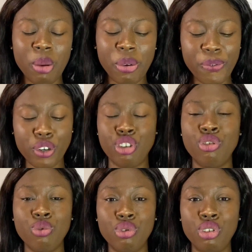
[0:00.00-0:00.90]
before
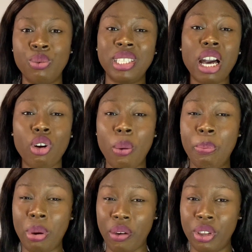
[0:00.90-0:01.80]
you know, you will start
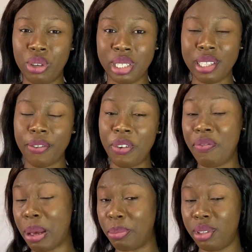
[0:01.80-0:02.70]
comparing yourself. If
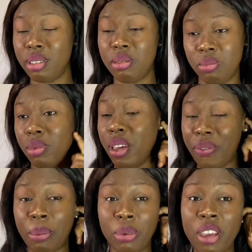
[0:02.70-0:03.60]

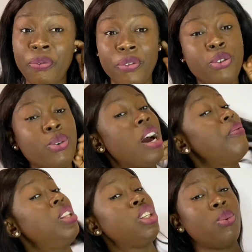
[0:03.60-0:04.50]
you can
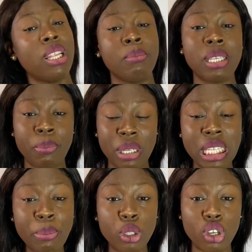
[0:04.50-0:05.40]
relate to what I'm saying, please
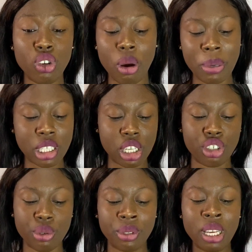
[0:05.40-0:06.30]
let me know in the comment
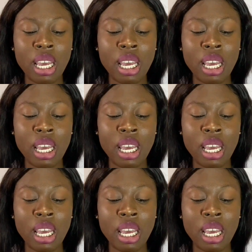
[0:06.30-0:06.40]
section.